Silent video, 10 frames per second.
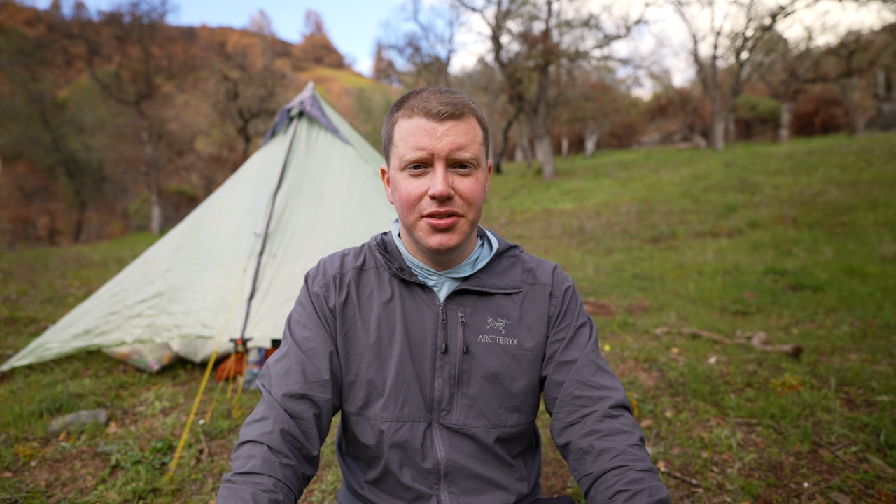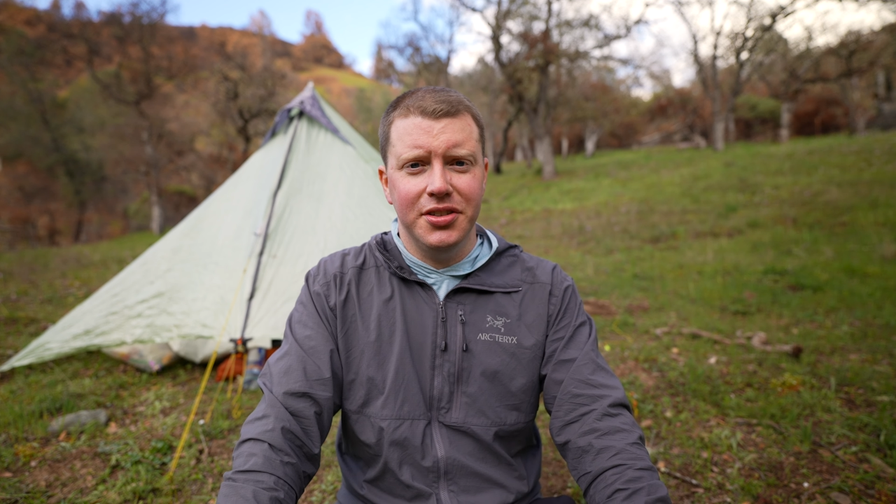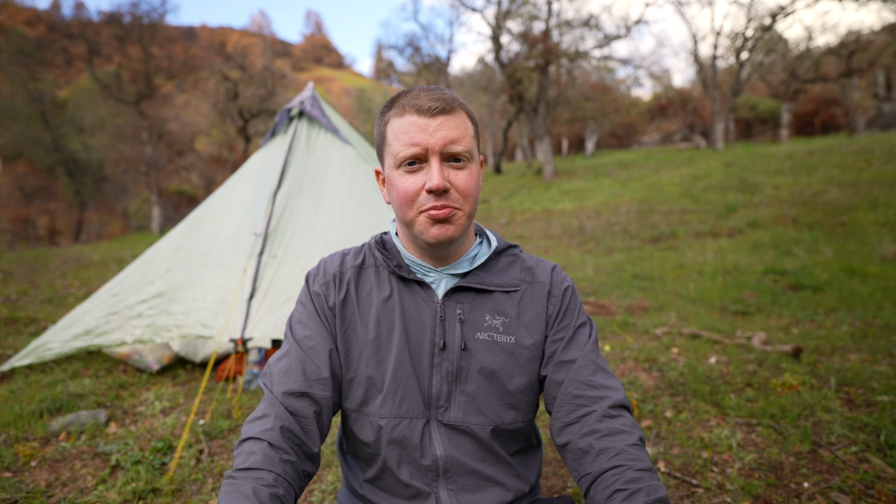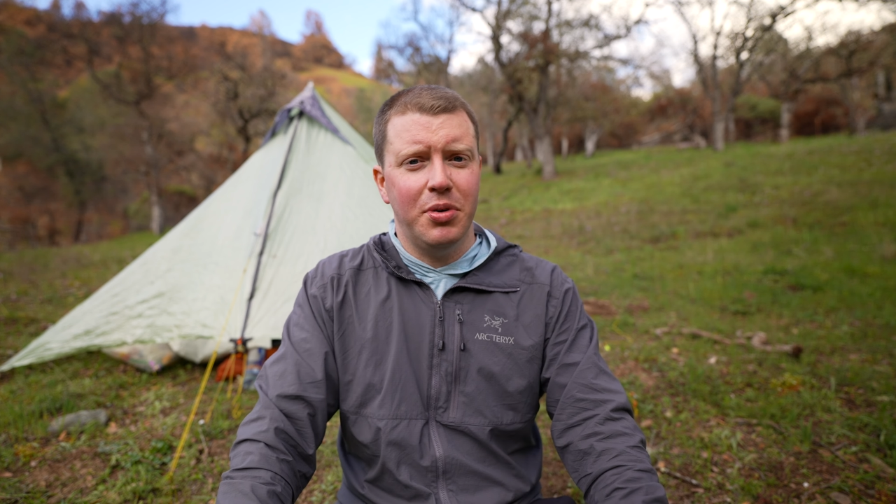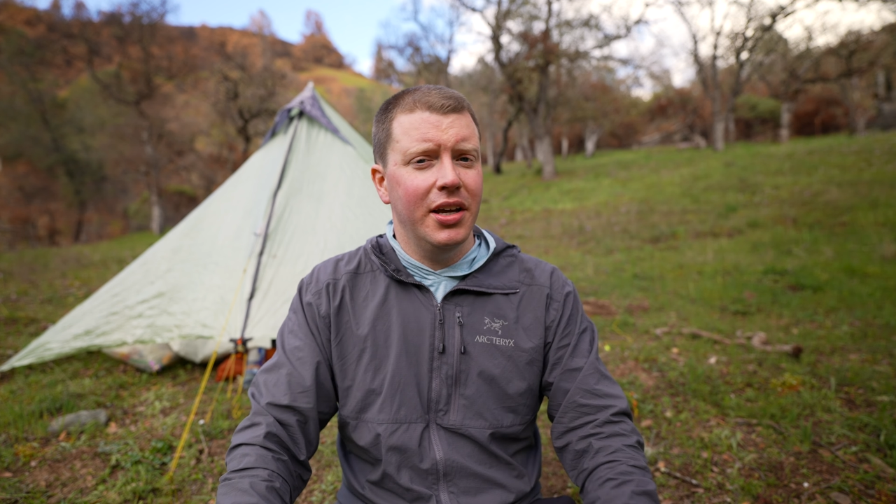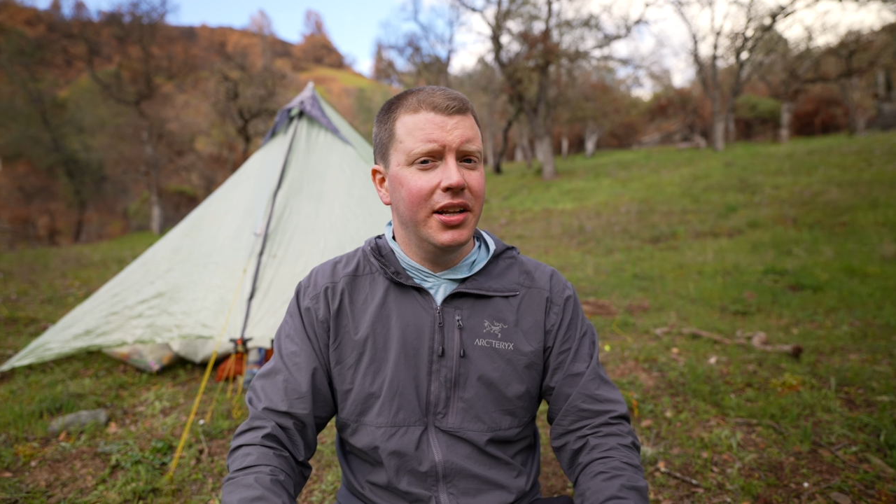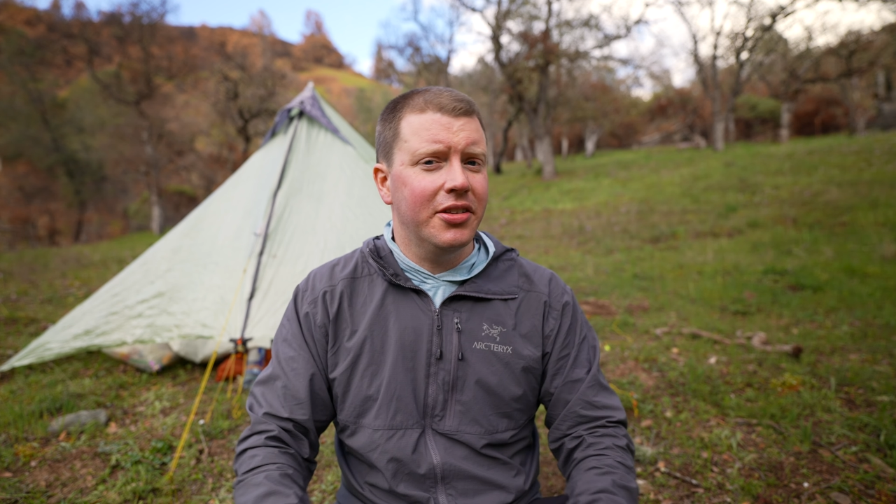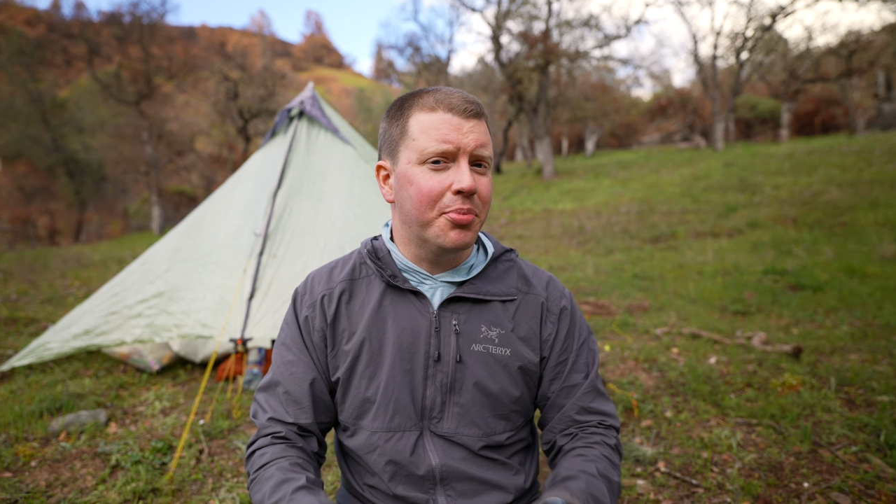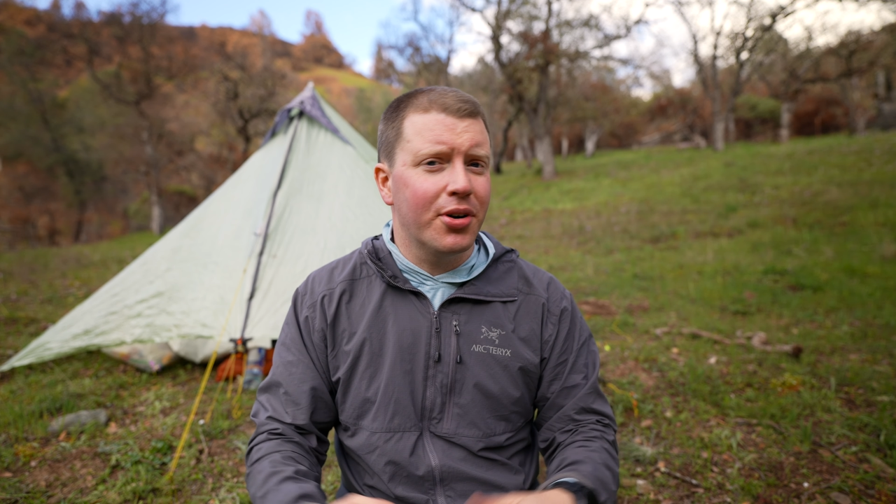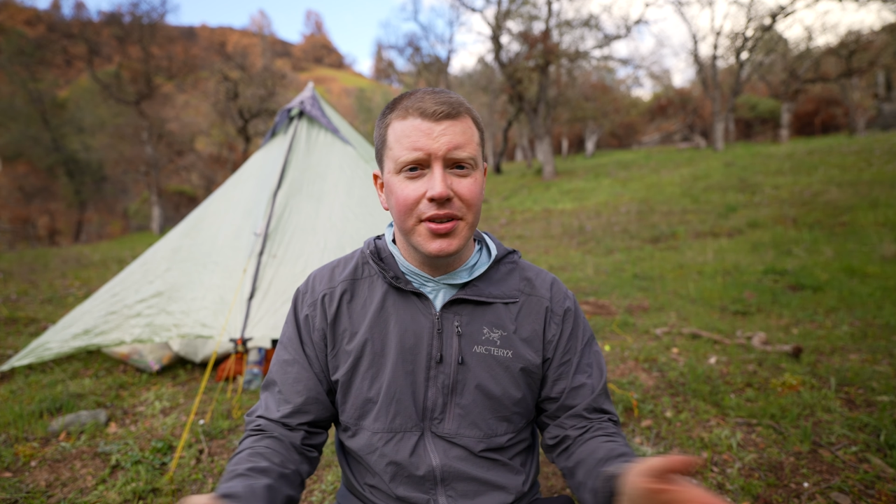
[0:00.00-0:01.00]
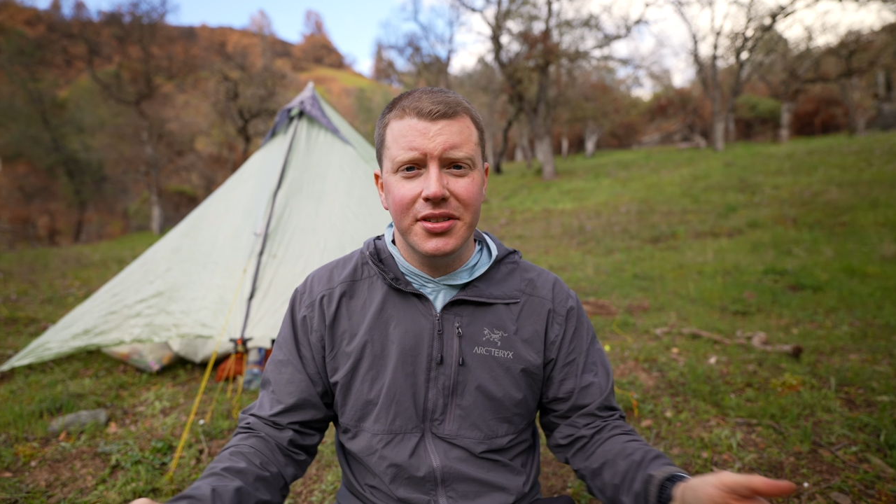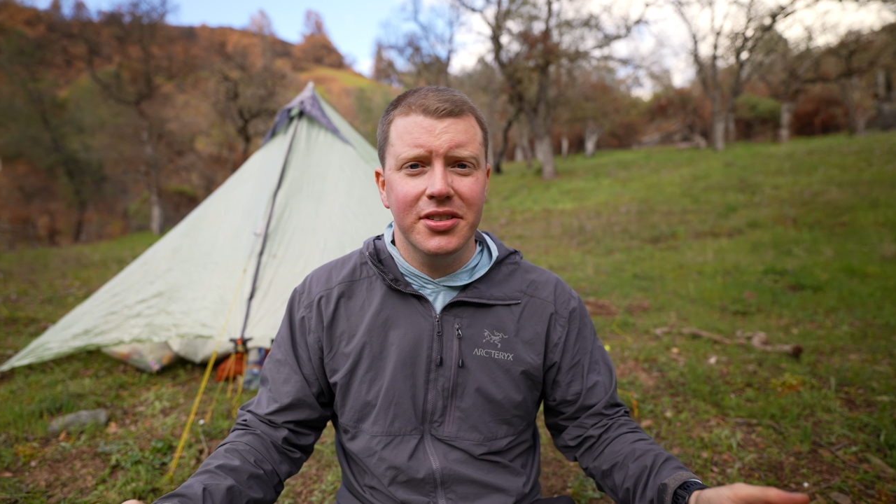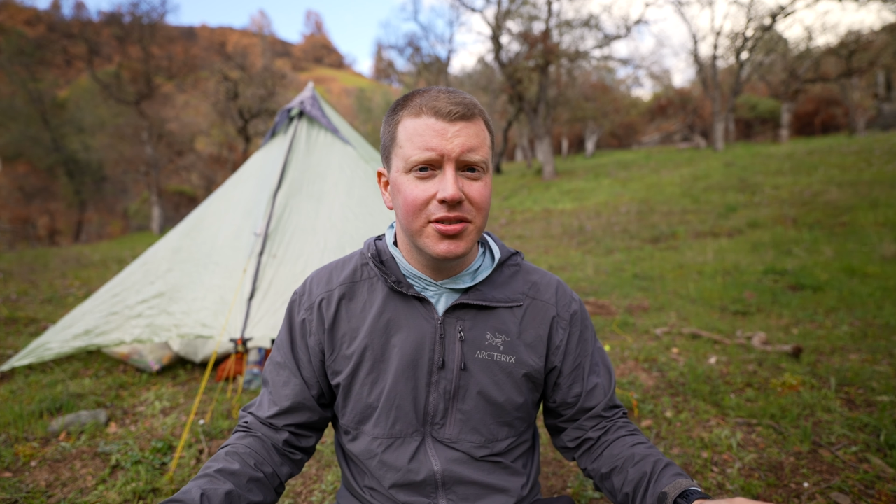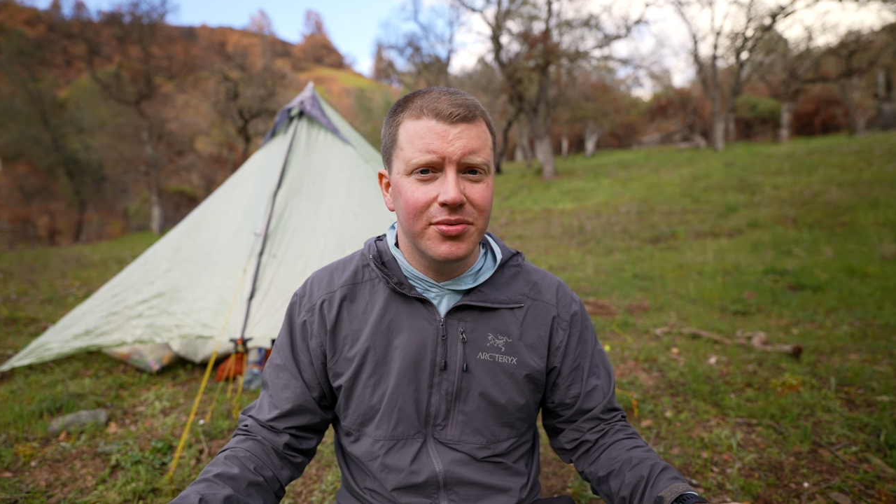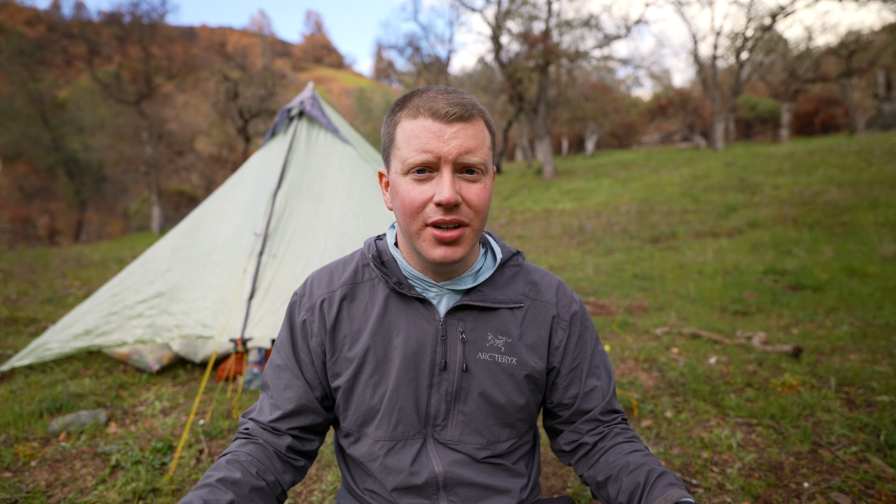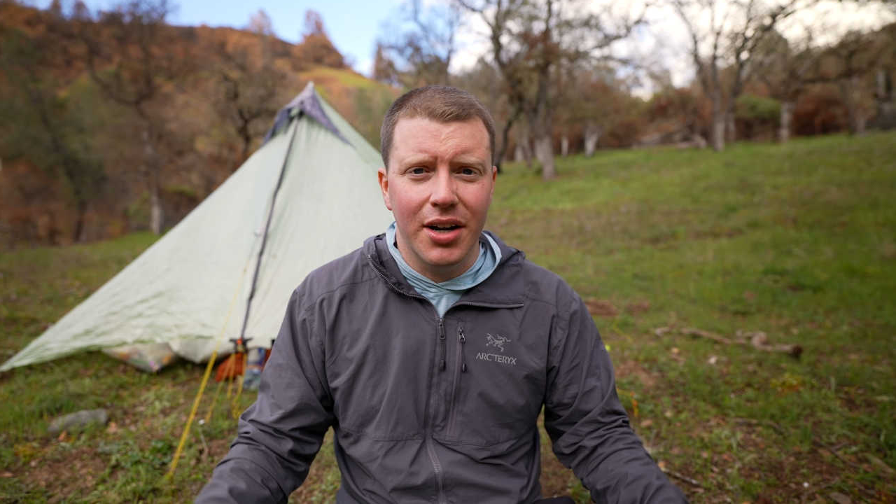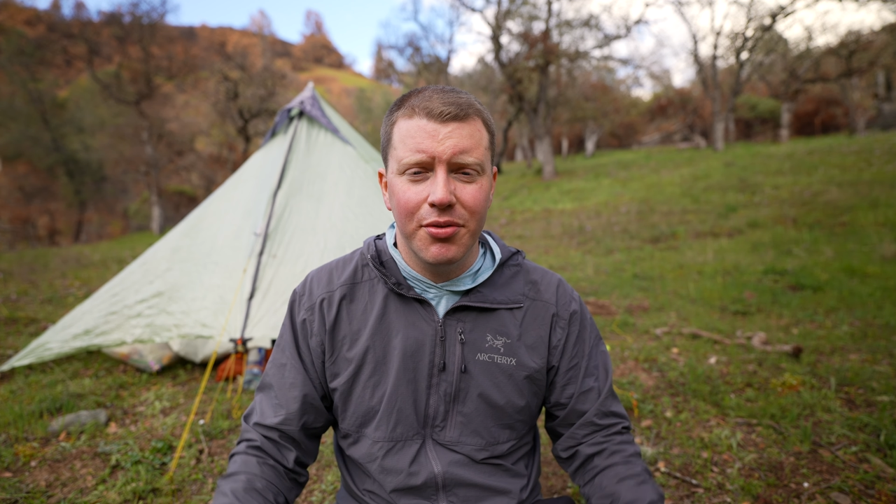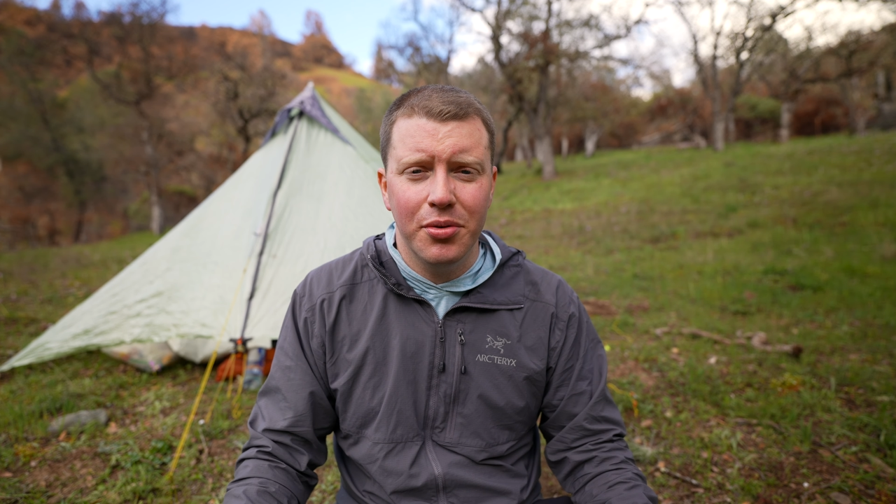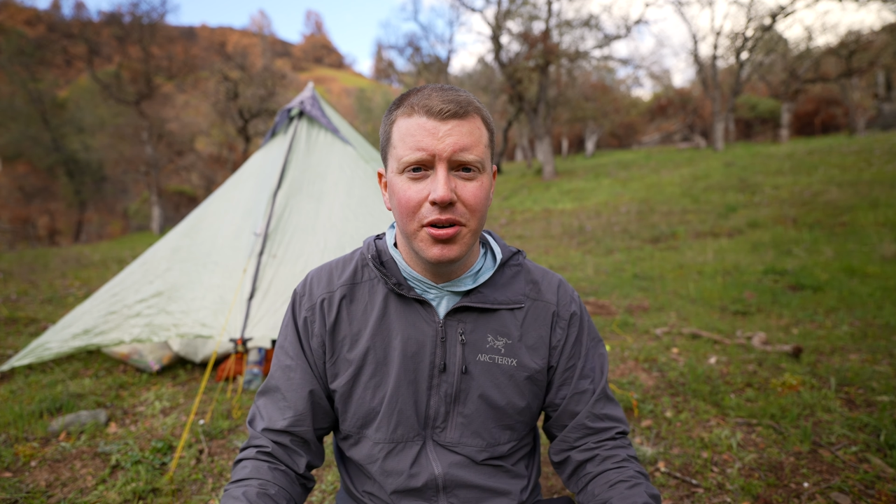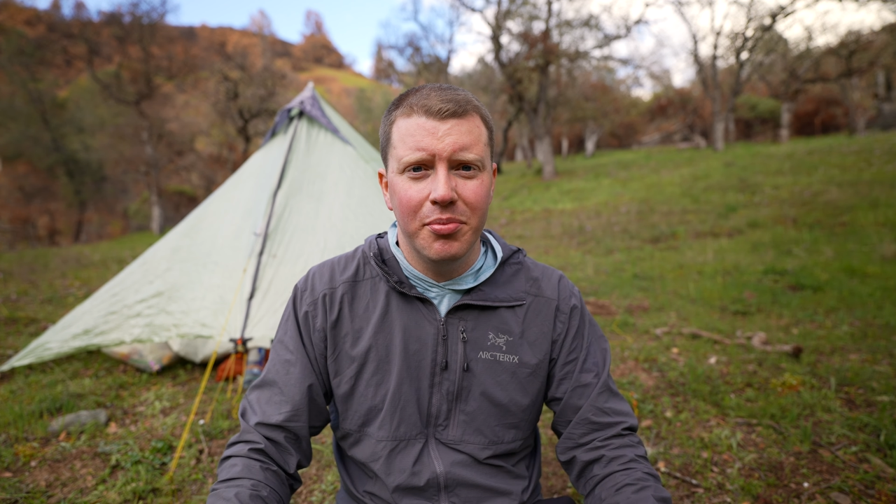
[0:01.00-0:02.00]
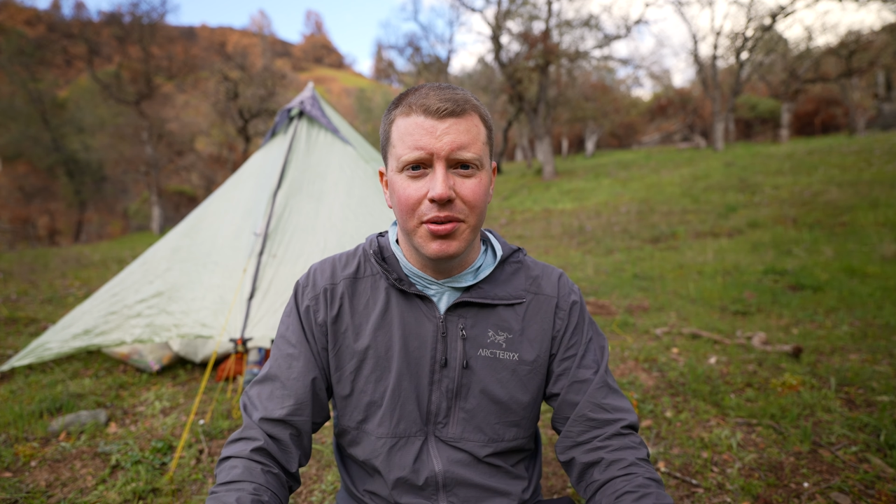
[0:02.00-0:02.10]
It's probably not the perfect system for everyone,